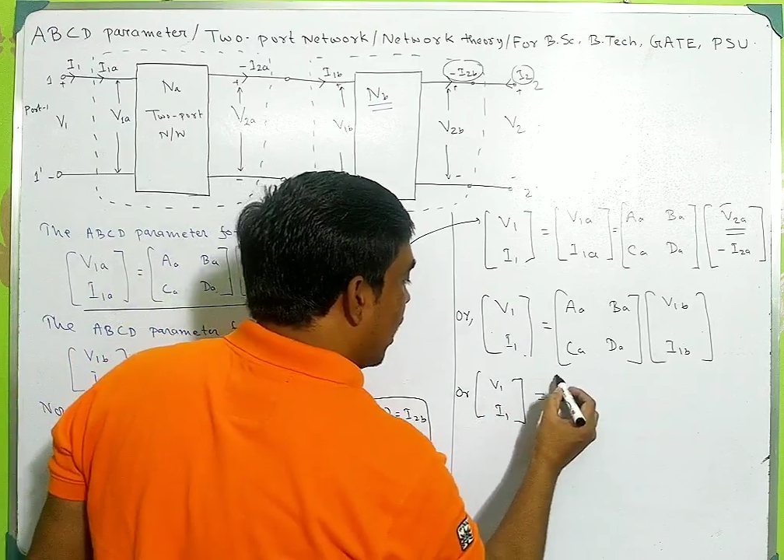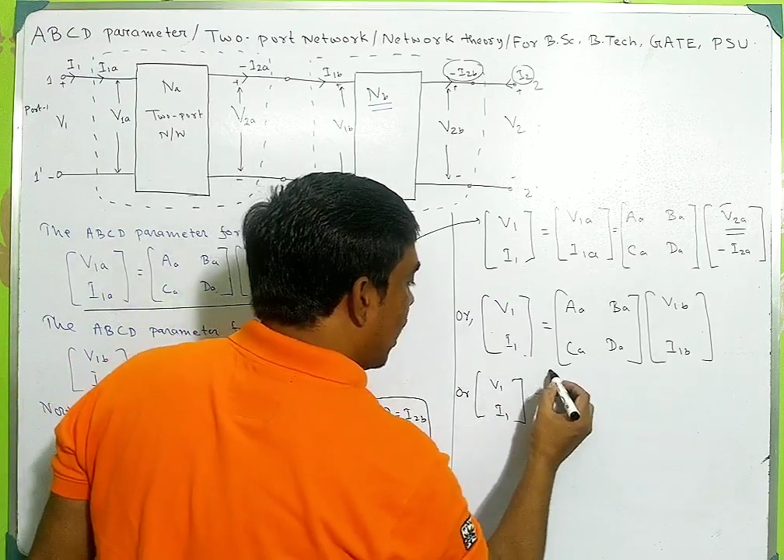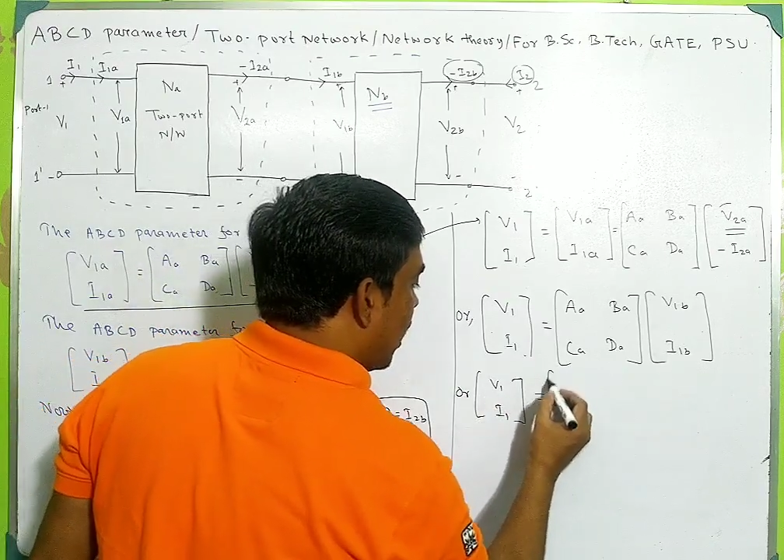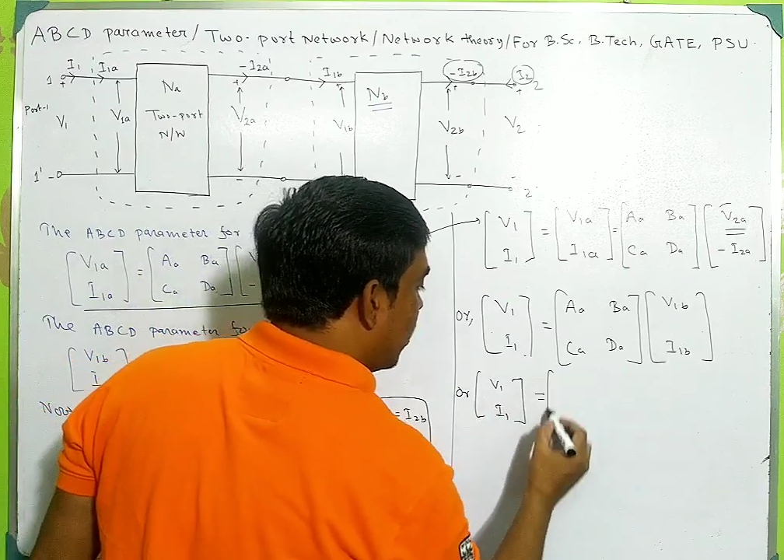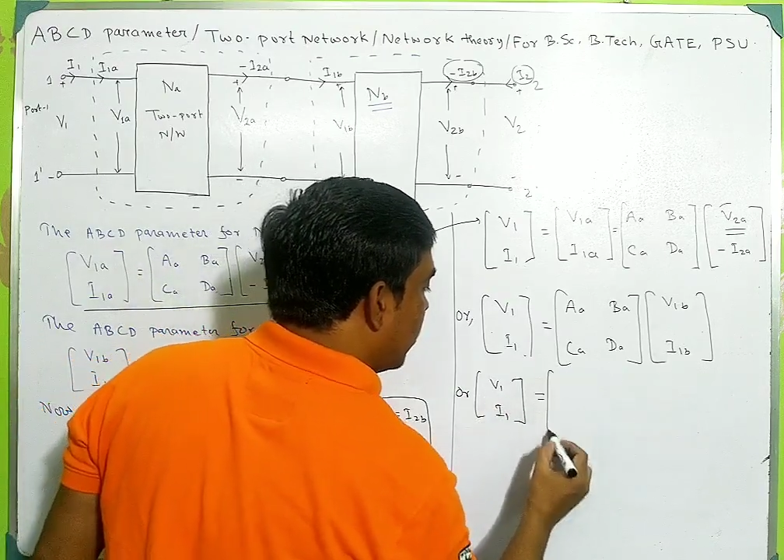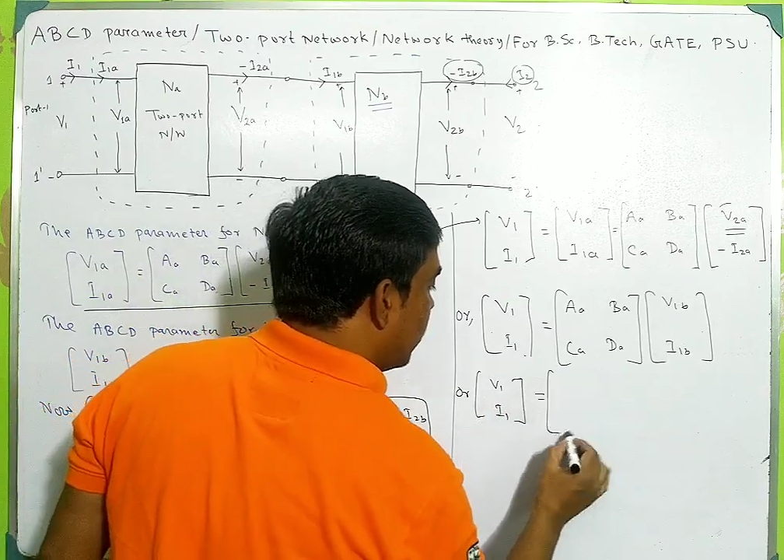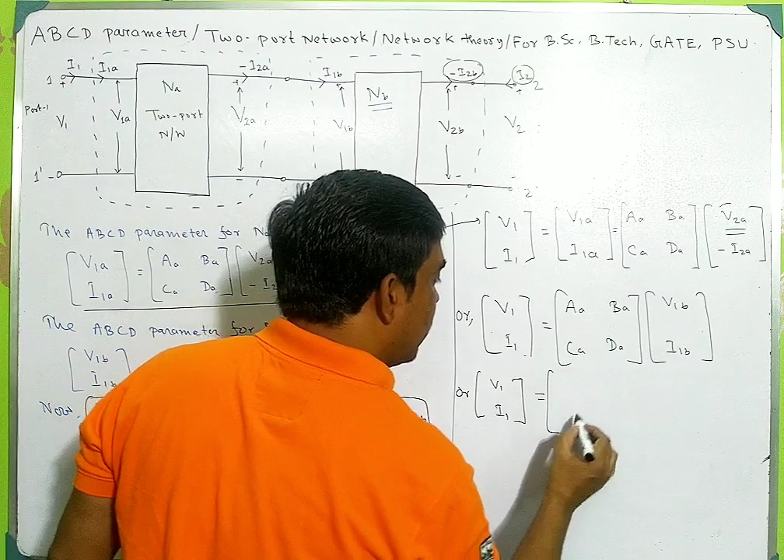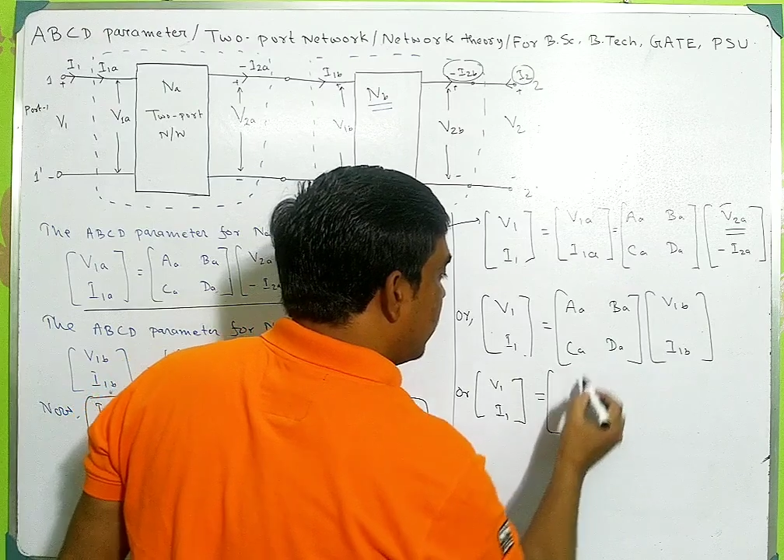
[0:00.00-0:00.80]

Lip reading: and this